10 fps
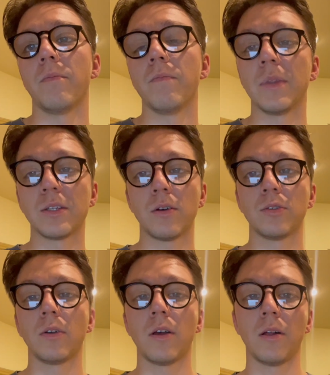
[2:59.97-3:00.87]
This
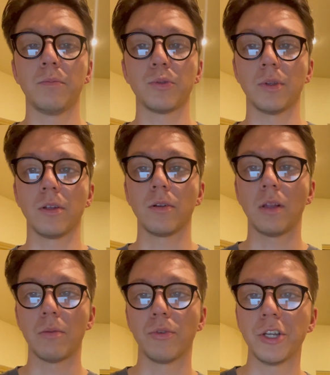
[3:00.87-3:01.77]
also helps with their
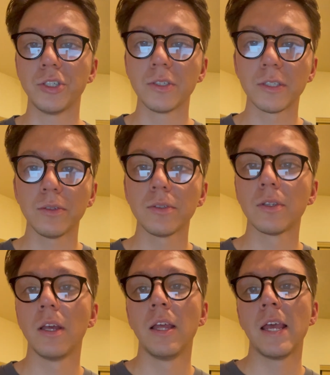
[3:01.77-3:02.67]
collaboration skills
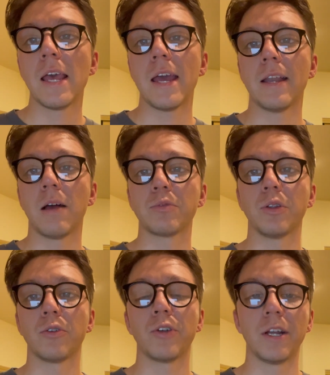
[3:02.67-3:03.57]
and helps with
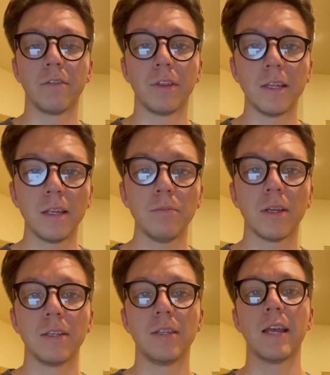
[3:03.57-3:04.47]
their creative thinking
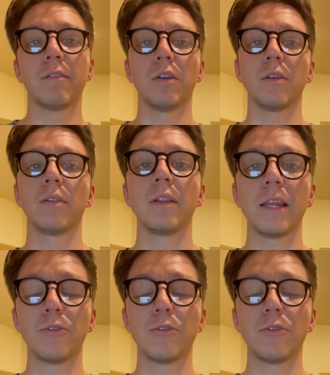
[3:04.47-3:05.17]
because they have to think